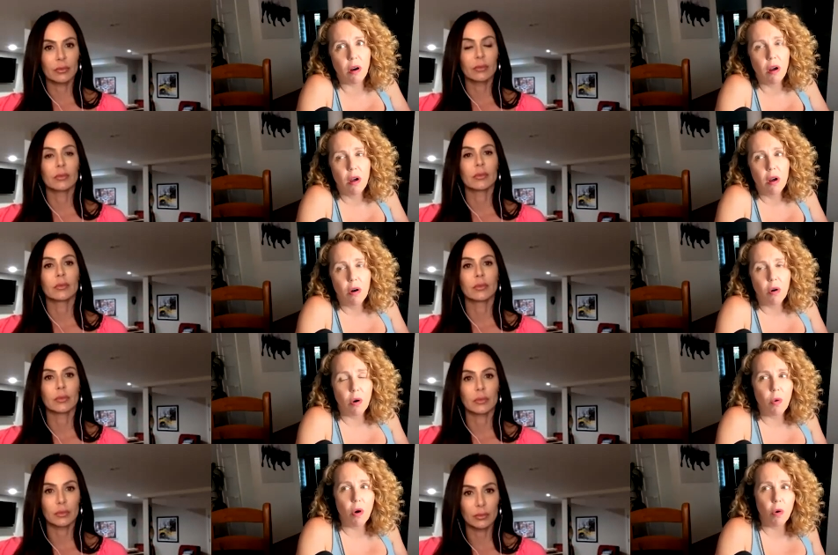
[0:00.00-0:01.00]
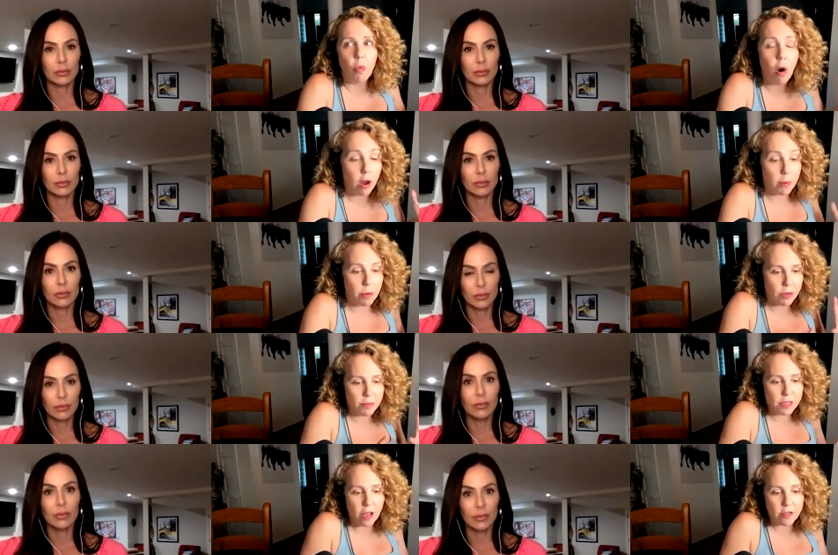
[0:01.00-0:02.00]
Speaker 1: or or or want to put
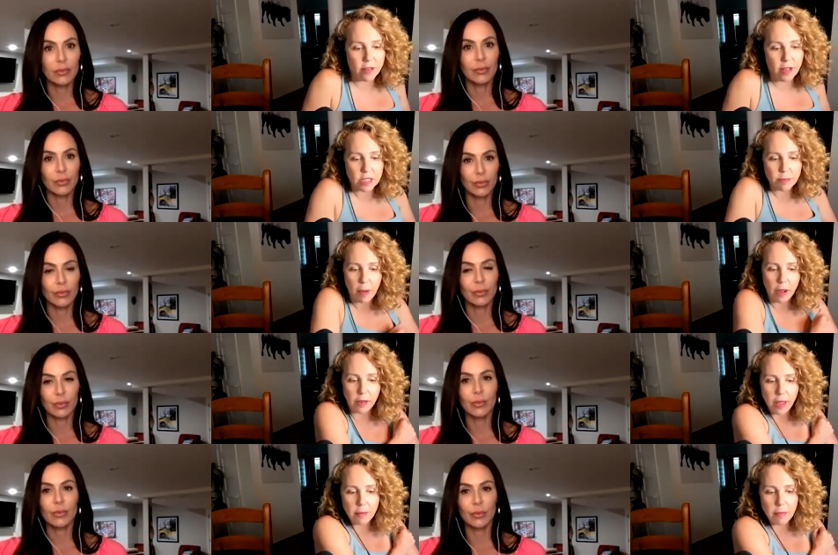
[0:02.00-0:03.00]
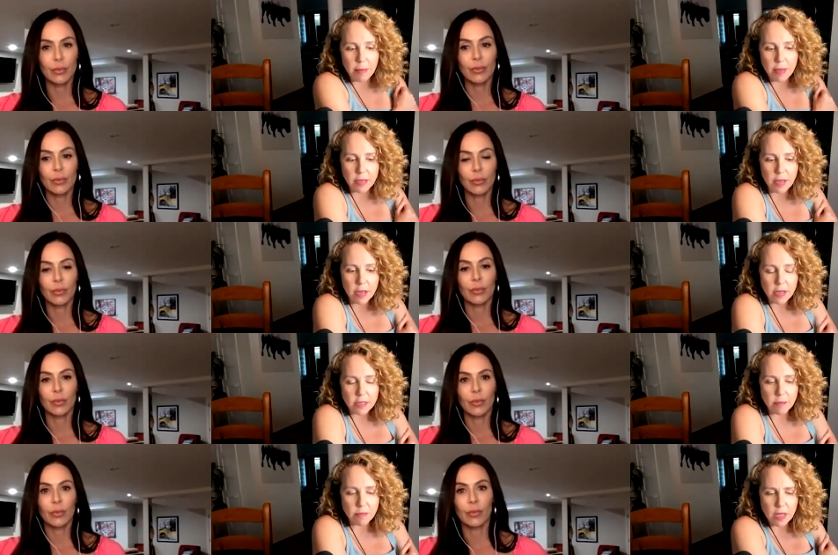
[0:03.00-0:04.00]
themselves in that spotlight maybe
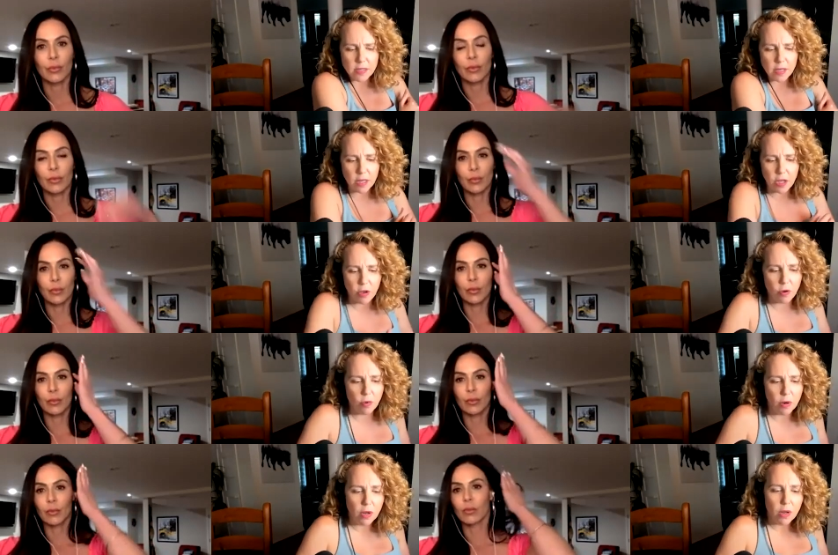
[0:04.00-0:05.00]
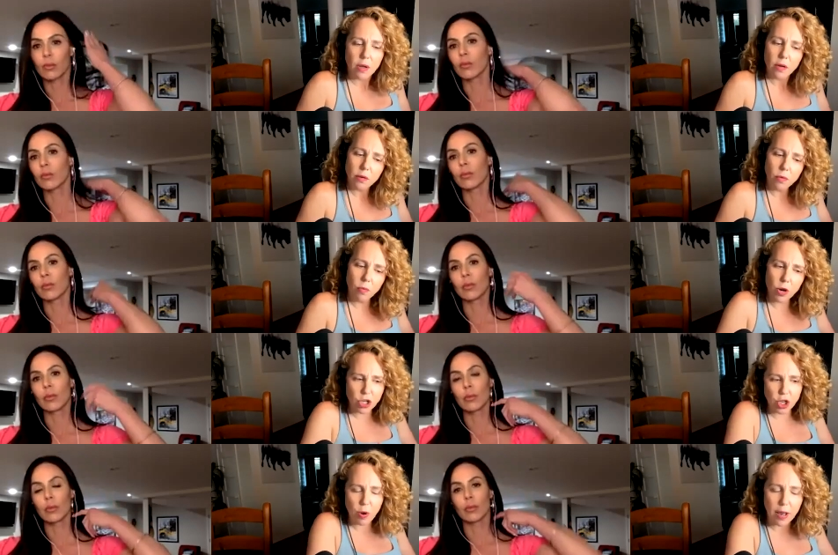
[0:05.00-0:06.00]
some things that you
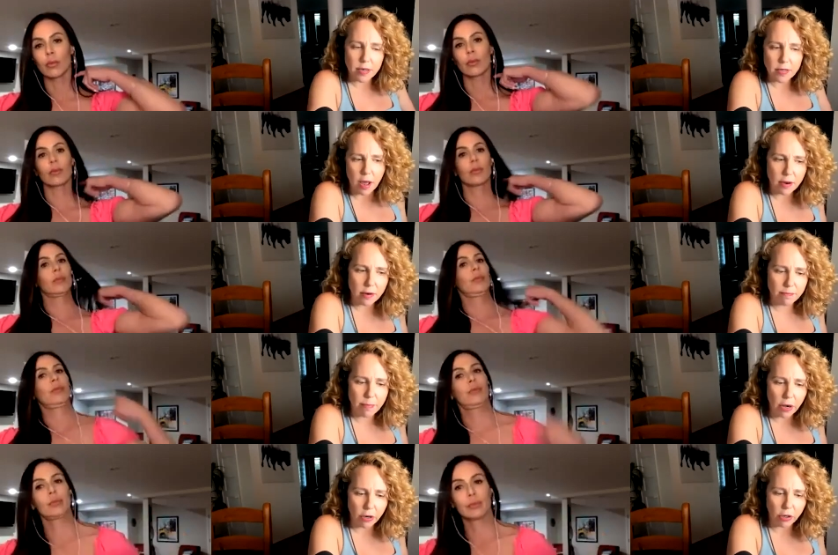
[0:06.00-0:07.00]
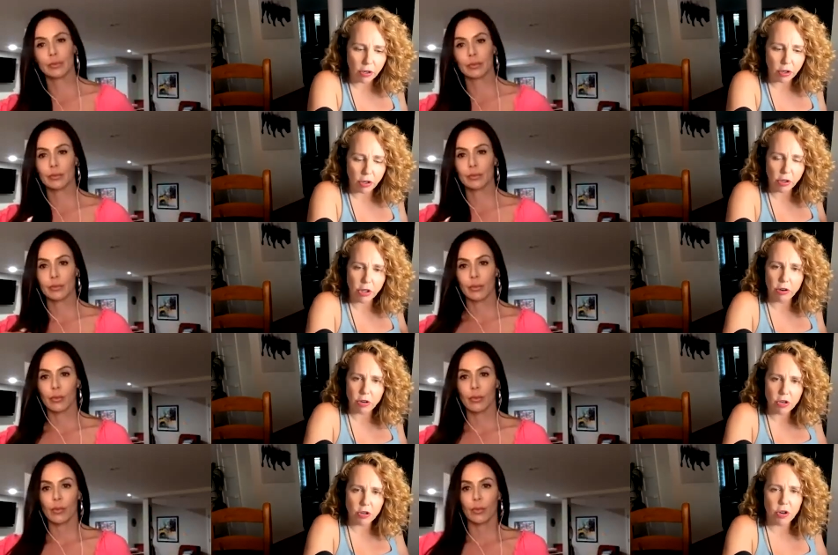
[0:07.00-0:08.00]
wish you had done better
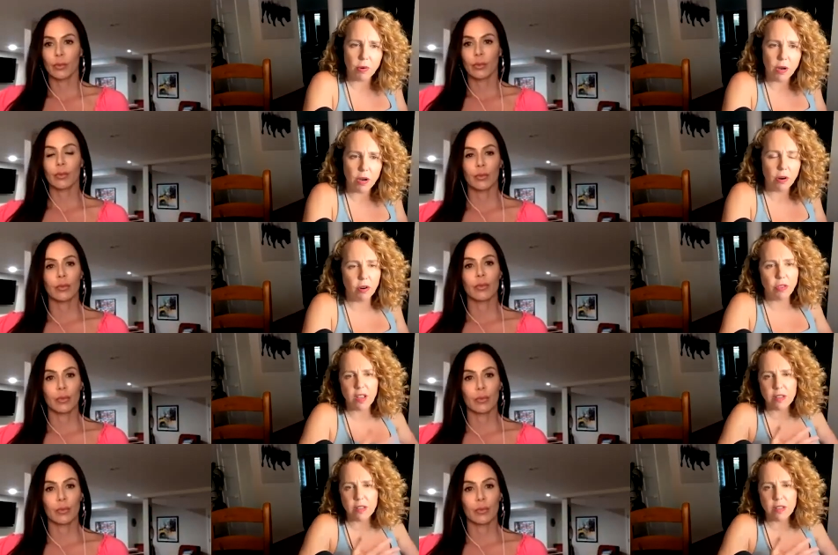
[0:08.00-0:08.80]
earlier in your career